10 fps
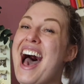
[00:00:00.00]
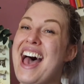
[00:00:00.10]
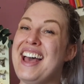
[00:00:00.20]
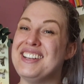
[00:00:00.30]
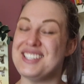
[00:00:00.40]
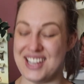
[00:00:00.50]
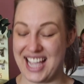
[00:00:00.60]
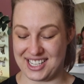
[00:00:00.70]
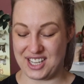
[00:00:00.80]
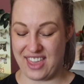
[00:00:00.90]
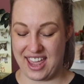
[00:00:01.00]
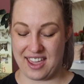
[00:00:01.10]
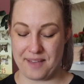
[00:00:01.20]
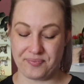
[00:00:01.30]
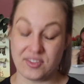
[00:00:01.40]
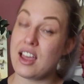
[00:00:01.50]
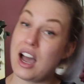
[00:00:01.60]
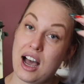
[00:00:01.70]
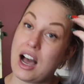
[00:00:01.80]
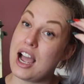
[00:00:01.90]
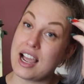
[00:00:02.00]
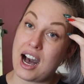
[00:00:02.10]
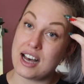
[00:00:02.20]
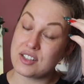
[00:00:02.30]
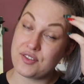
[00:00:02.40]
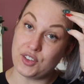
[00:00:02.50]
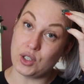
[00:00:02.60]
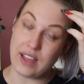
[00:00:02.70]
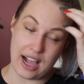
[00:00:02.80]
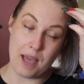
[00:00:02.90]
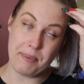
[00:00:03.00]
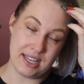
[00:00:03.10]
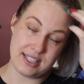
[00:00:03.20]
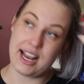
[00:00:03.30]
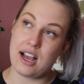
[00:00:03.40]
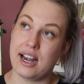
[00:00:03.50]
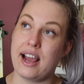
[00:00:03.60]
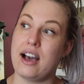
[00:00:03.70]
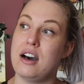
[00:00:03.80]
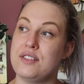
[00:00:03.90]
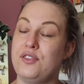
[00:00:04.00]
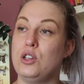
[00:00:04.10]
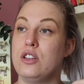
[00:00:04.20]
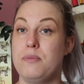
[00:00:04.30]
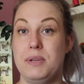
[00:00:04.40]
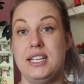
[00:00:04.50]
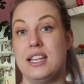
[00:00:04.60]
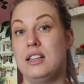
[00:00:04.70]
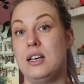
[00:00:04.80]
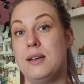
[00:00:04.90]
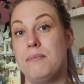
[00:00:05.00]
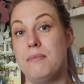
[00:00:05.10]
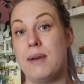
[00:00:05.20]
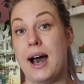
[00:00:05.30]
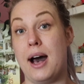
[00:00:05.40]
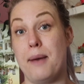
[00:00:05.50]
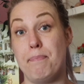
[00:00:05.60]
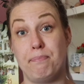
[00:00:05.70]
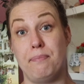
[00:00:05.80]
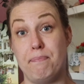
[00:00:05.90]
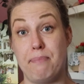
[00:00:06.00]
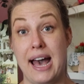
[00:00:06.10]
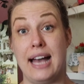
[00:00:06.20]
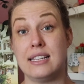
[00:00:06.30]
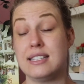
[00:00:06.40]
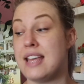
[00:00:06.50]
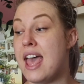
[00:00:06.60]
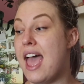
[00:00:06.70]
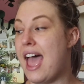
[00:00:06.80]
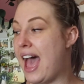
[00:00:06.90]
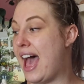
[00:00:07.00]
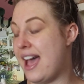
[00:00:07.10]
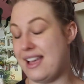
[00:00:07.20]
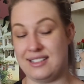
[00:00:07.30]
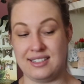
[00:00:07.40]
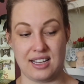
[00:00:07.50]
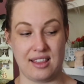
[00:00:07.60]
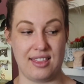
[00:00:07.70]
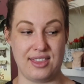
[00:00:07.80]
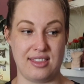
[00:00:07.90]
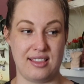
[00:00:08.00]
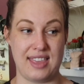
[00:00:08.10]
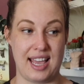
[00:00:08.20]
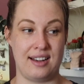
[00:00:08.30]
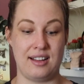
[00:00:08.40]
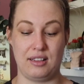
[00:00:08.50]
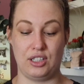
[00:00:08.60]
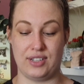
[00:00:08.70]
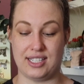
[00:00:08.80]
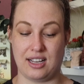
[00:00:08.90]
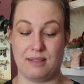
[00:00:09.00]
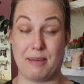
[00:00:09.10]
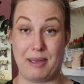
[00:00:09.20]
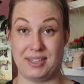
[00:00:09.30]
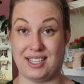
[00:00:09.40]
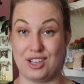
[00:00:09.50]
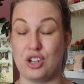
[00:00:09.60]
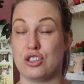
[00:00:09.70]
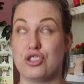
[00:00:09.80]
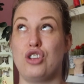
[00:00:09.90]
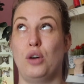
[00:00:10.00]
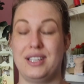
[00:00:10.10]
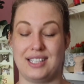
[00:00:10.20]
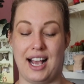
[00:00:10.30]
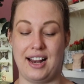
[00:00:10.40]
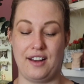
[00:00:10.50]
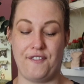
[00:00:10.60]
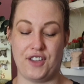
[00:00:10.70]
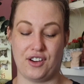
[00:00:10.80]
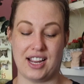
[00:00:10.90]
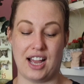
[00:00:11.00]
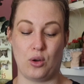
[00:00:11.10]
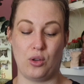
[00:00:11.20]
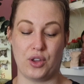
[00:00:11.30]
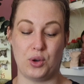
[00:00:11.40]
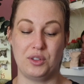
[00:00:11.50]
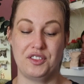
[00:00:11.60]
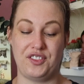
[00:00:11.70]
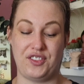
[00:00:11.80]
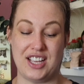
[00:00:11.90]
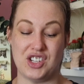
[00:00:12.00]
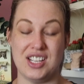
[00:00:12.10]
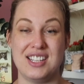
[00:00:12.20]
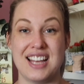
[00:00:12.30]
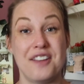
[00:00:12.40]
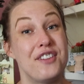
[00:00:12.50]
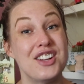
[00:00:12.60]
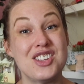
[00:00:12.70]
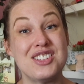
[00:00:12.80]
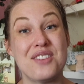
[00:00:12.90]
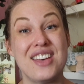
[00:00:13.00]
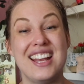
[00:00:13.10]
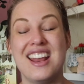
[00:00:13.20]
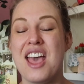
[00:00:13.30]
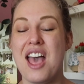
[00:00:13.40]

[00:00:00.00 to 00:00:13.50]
And so yeah, so they I asked for, like, I picked it out and I asked for the particular bags, and then Larissa, my baby sister, got so excited figuring out all the cool features and functions of it